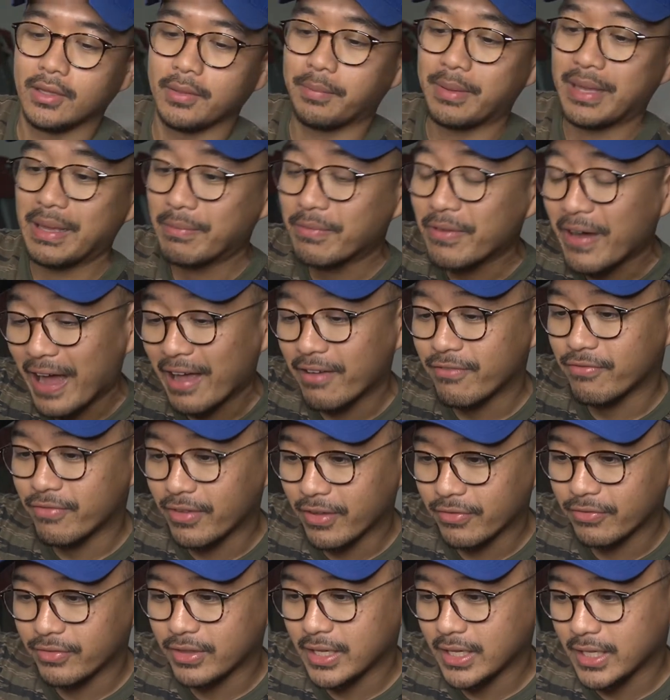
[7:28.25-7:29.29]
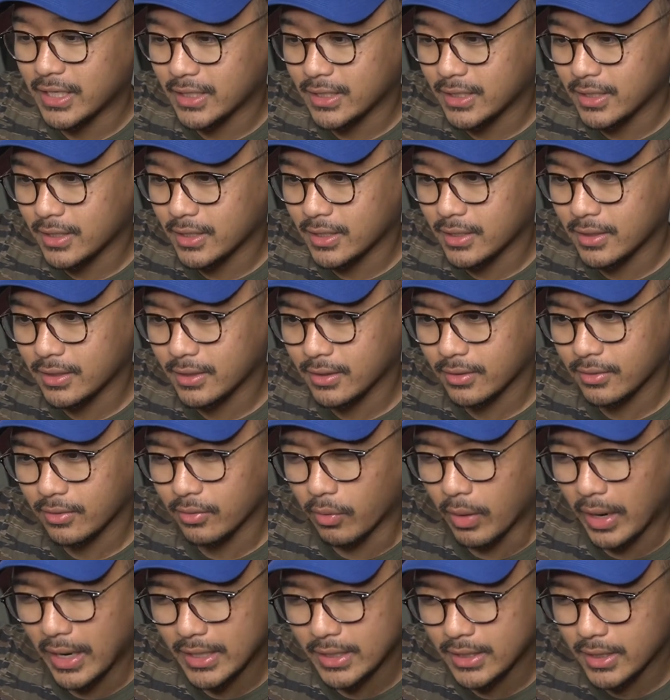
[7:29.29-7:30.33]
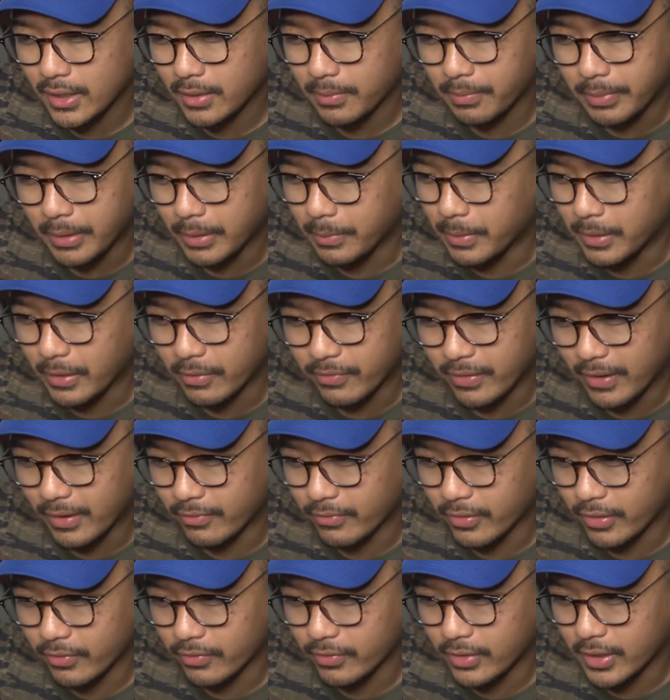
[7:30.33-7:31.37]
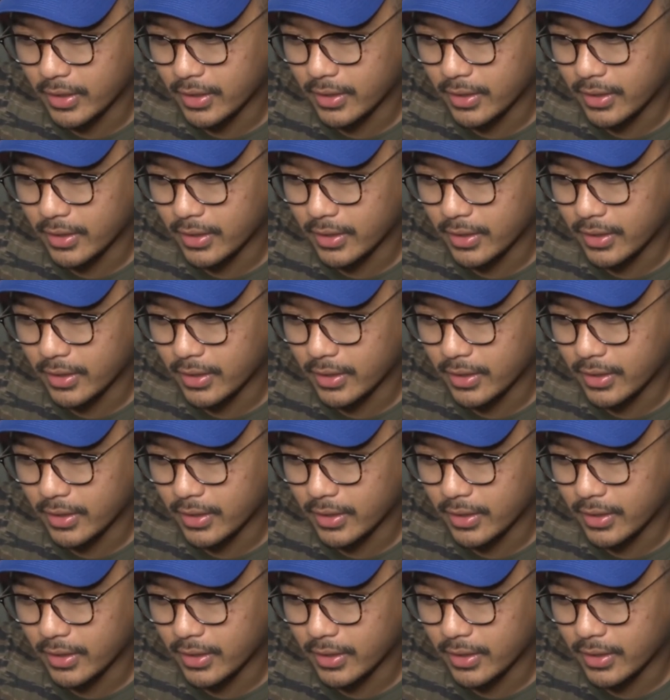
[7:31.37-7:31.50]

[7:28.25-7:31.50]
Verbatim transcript: P550s. Why is it BB550?